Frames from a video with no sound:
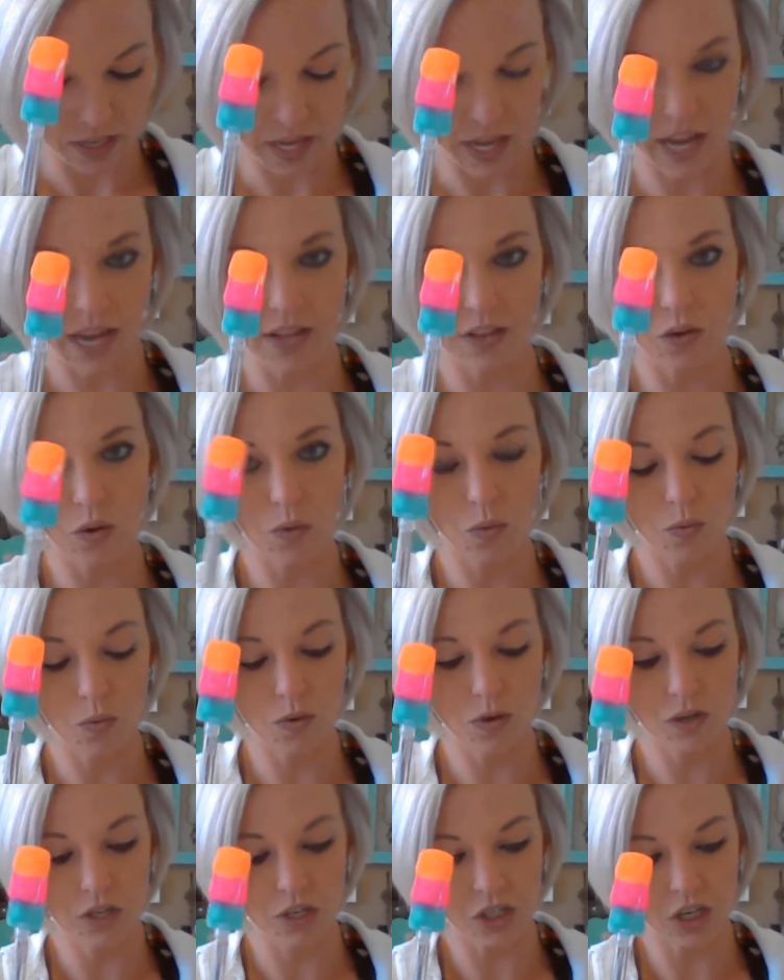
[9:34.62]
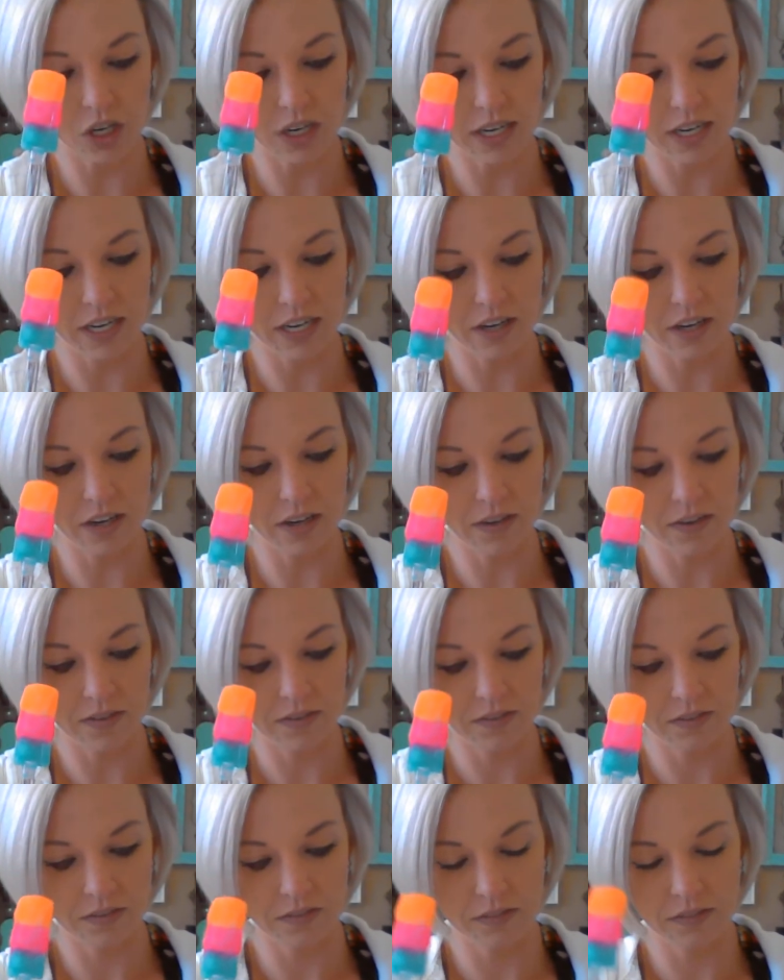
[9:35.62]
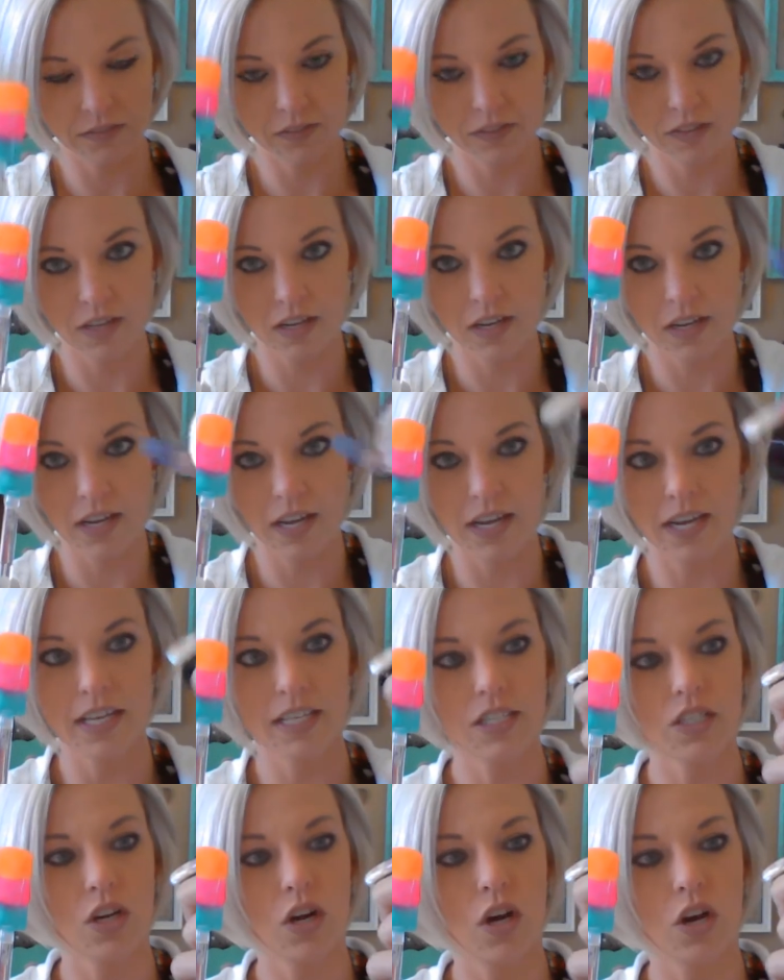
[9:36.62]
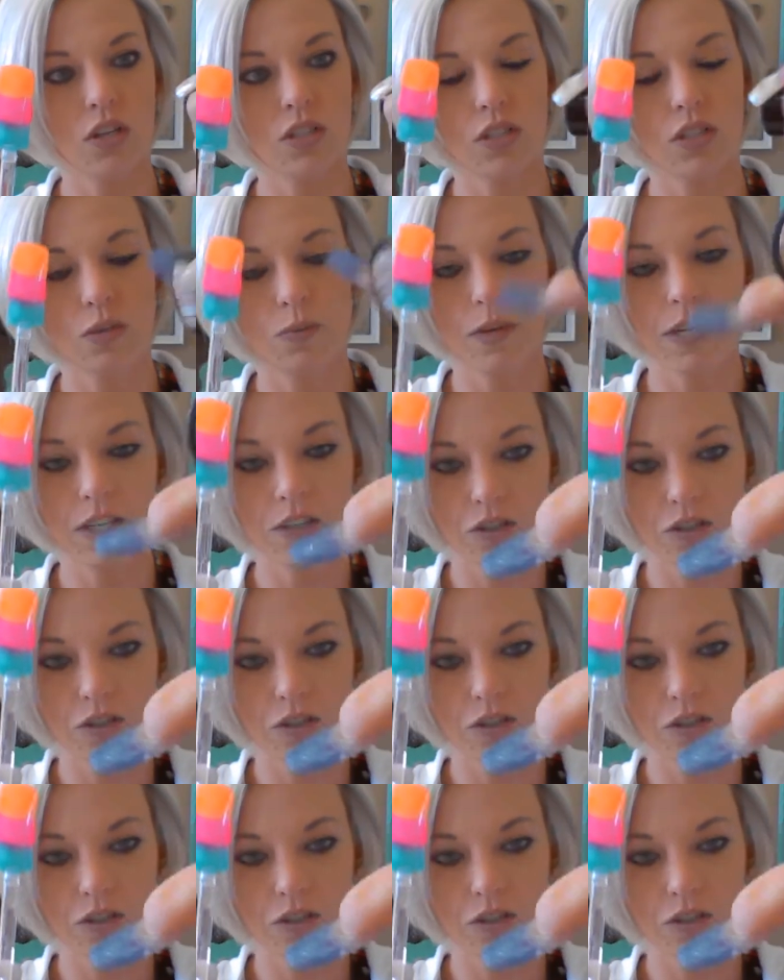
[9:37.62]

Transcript: And the orange on here is called Sweet